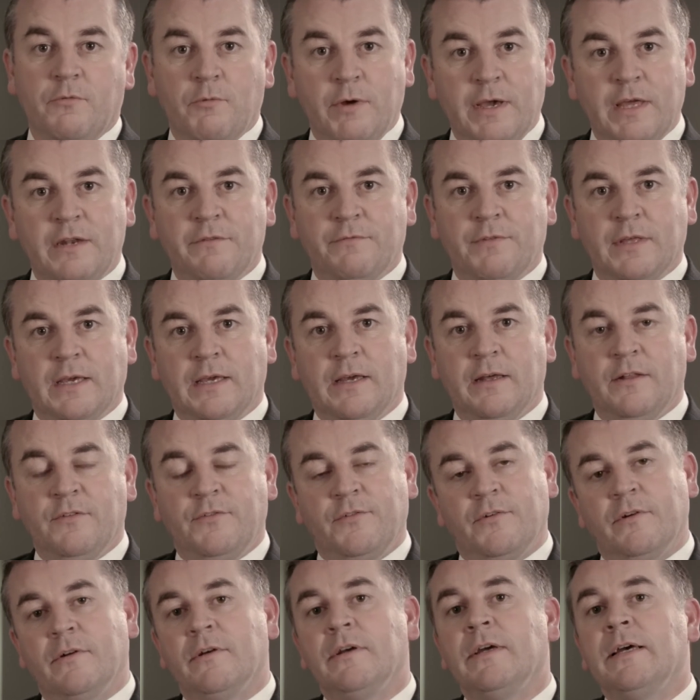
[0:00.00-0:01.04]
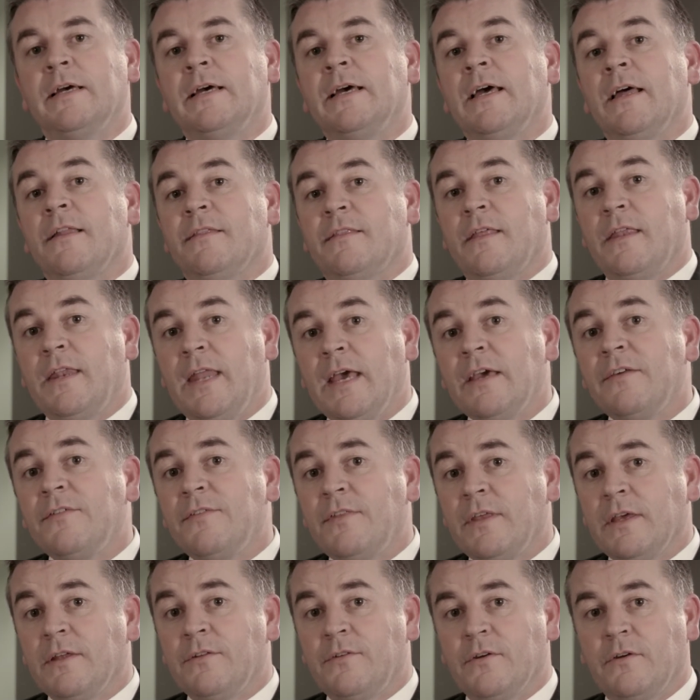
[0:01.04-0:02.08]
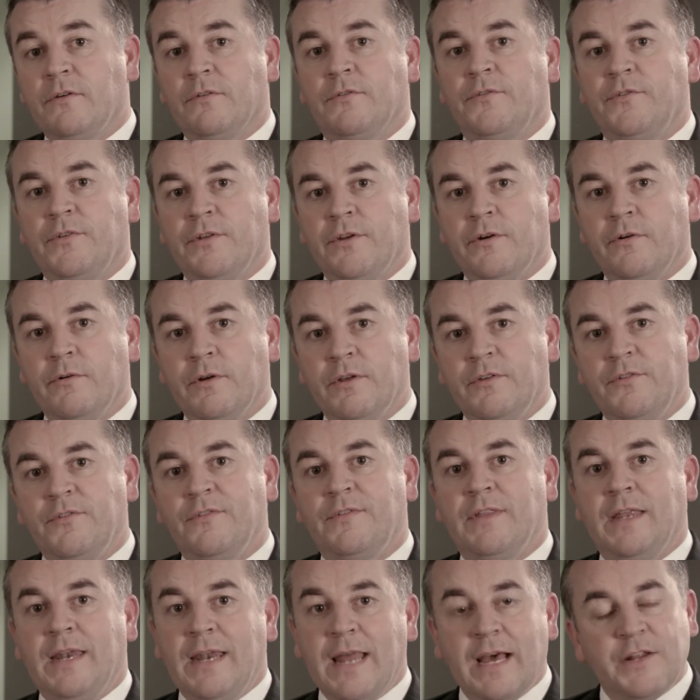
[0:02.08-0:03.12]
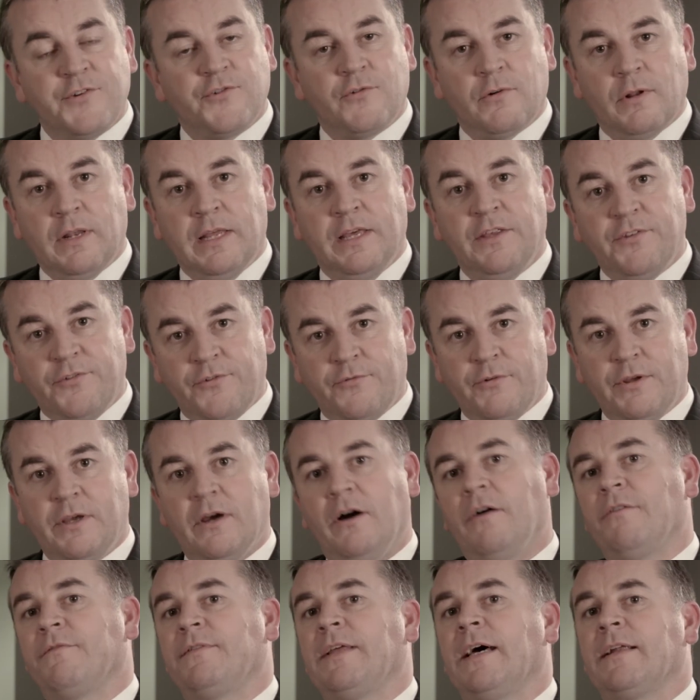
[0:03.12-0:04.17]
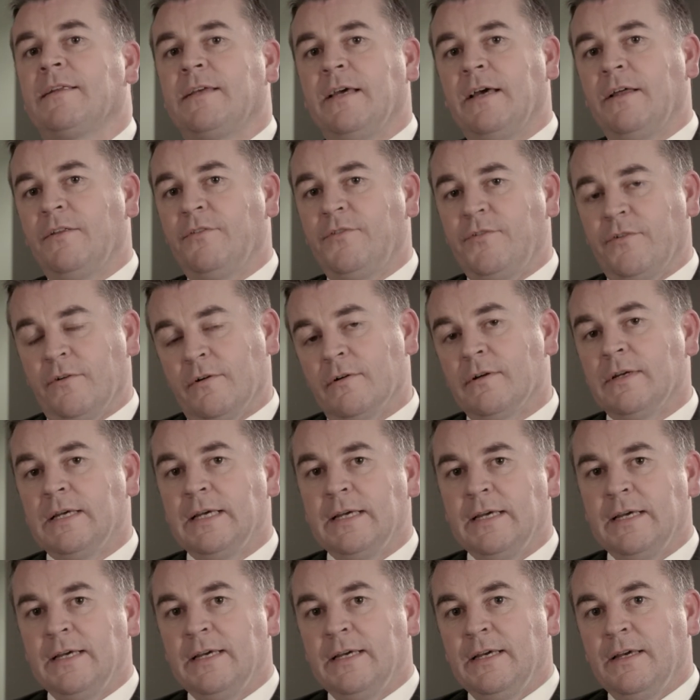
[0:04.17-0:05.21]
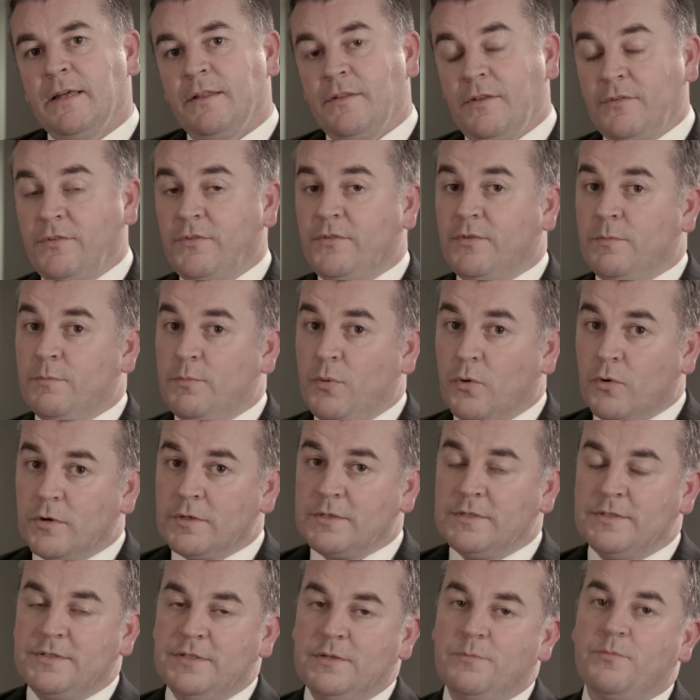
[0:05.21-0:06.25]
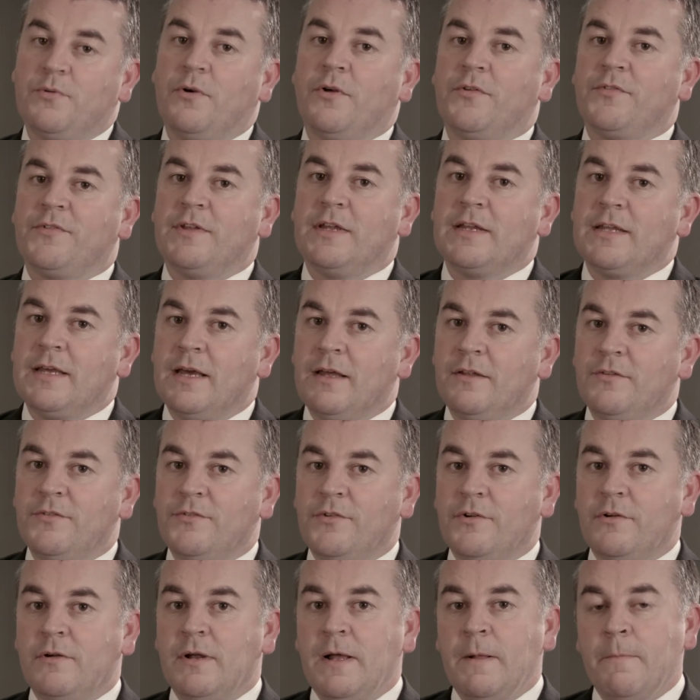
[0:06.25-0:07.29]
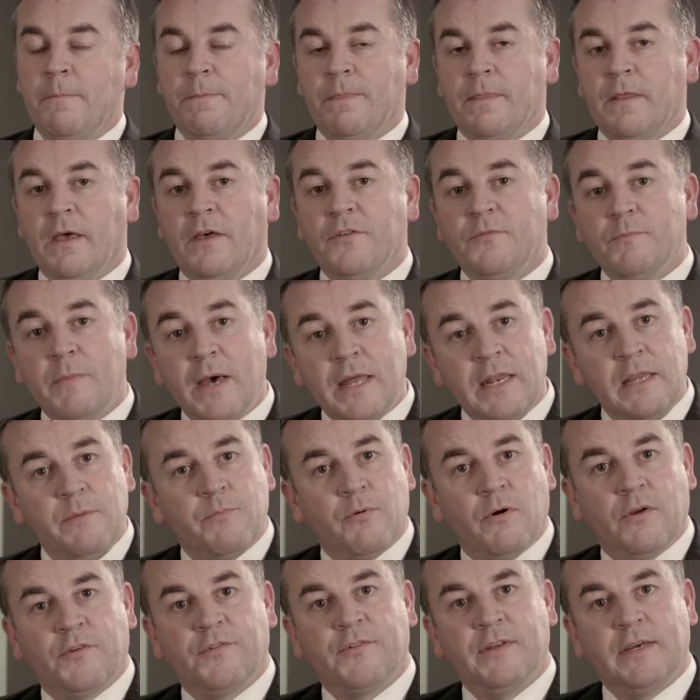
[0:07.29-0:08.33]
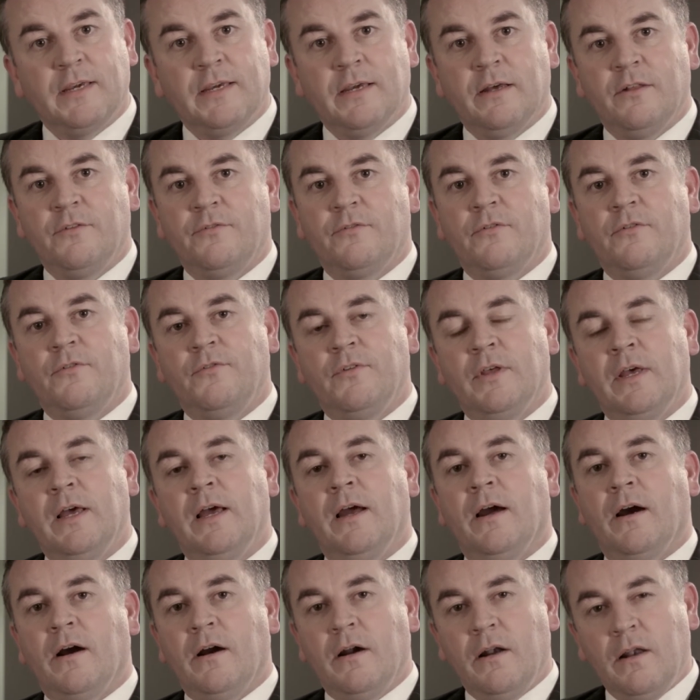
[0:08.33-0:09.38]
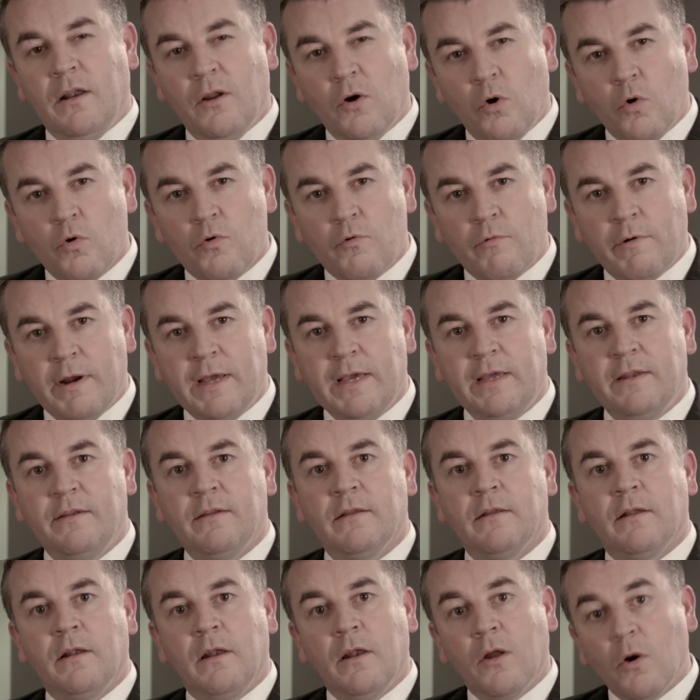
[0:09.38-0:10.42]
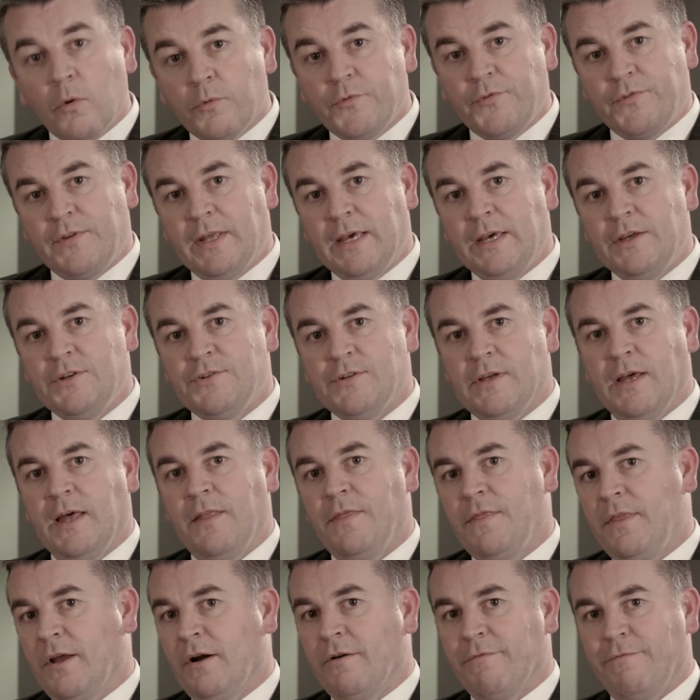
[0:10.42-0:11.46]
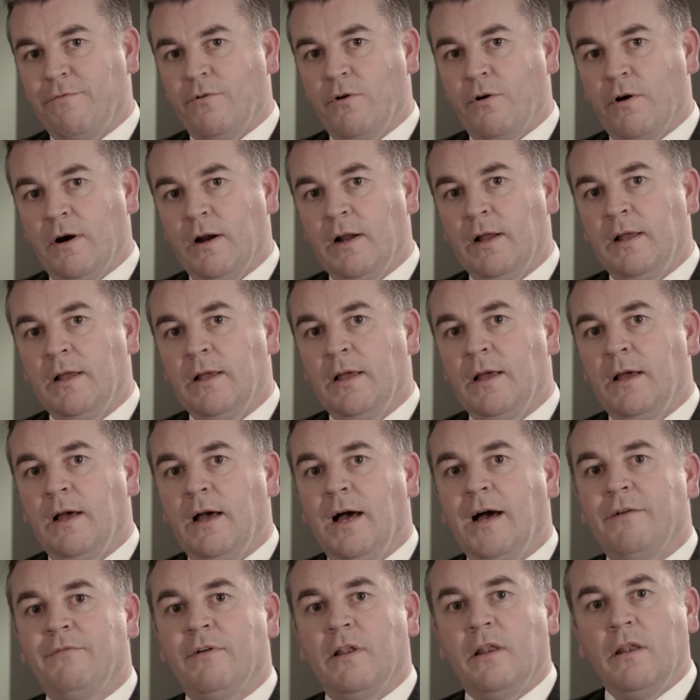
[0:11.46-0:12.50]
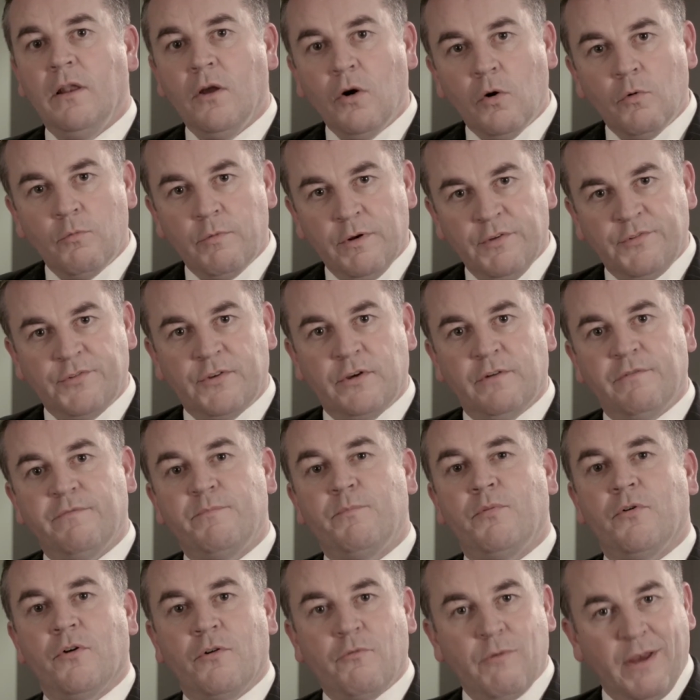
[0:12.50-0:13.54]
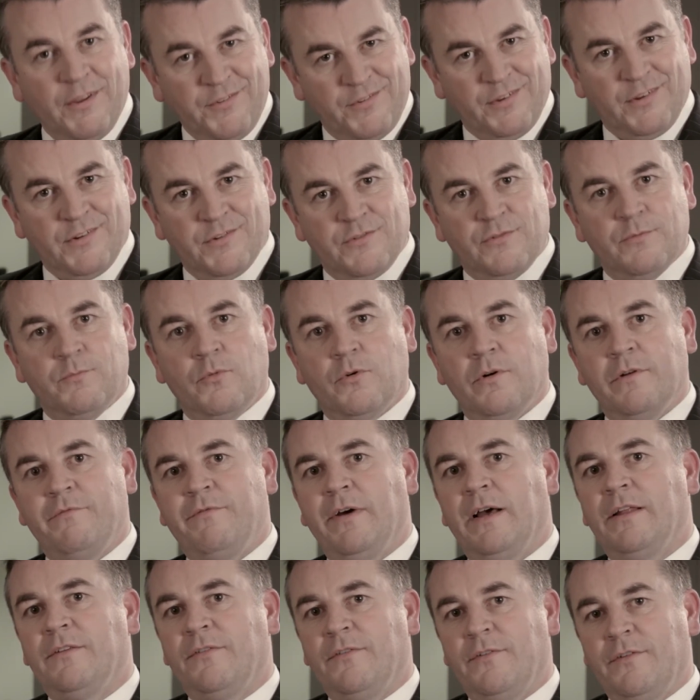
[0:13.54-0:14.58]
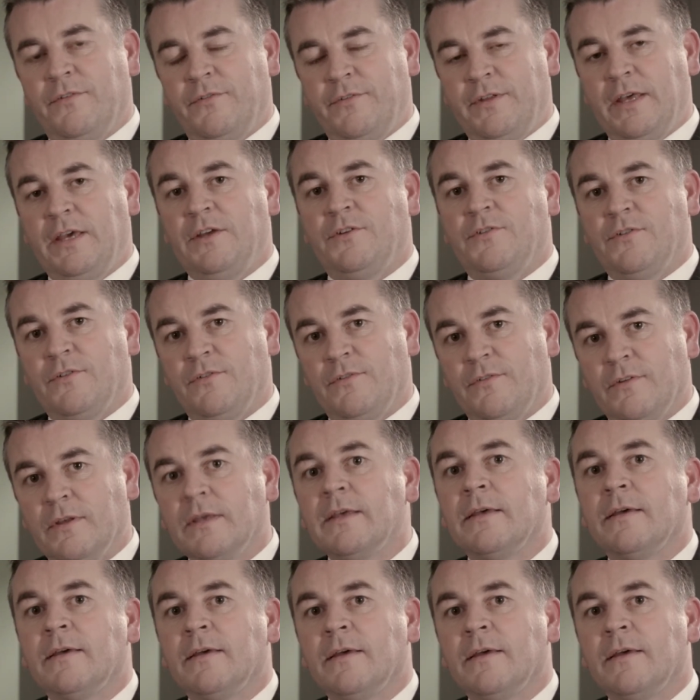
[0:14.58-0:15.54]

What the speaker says: and grade of the cancer, the next thing to consider is the natural history of that cancer. This is important in prostate cancer, as many prostate cancers are low grade, low stage, and therefore have a low risk of progressing to more advanced stages.